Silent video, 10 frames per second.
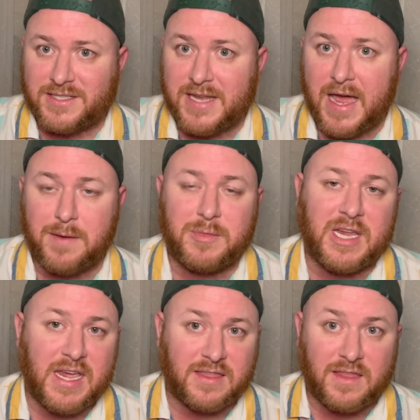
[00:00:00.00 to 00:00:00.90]
time to
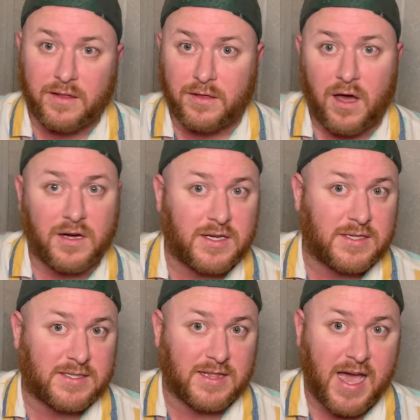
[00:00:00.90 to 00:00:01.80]
hit the
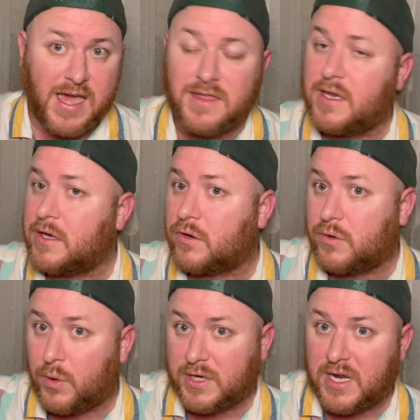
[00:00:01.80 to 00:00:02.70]
longest line that you're
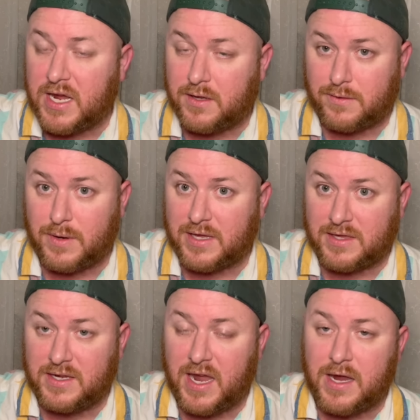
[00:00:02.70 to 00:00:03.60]
going to hit throughout
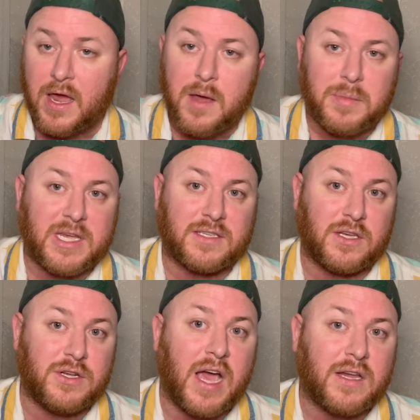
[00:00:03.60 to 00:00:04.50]
the day, because
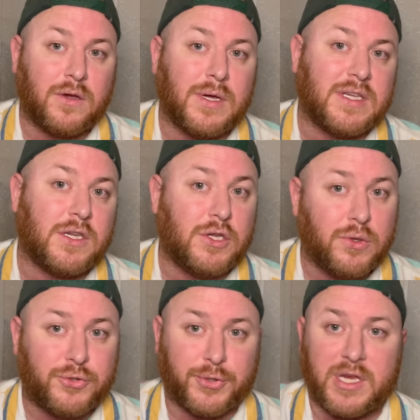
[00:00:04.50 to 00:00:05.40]
they're not going to
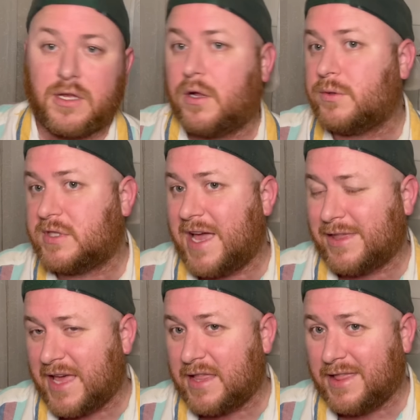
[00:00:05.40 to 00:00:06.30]
usually close down
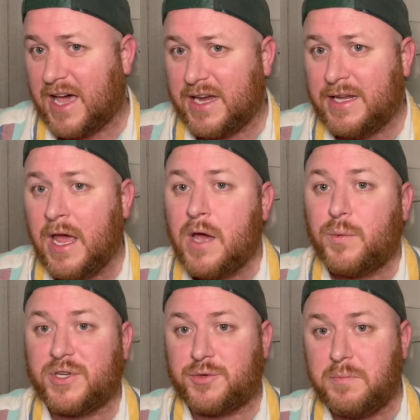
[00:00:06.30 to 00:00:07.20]
that line,
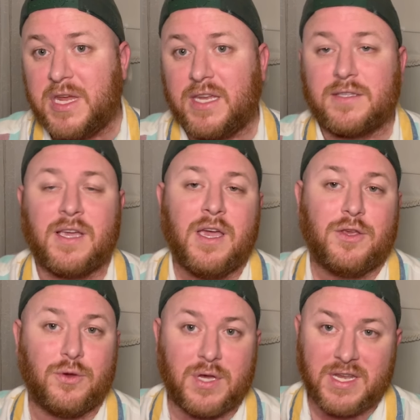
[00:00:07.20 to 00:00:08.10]
which means
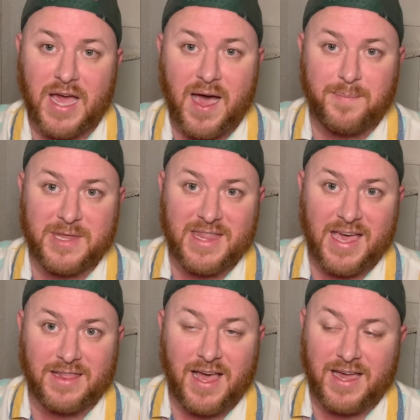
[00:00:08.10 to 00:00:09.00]
you can hop in
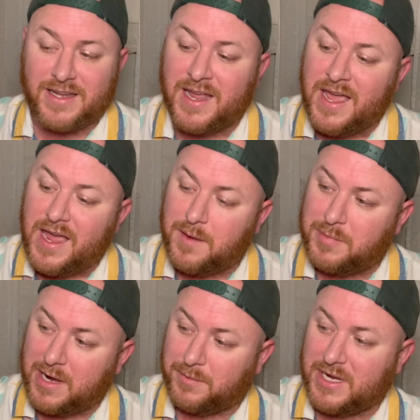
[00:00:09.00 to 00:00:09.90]
that line and
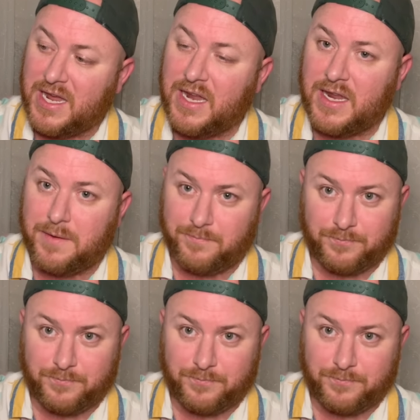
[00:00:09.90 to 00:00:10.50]
be able to hit it.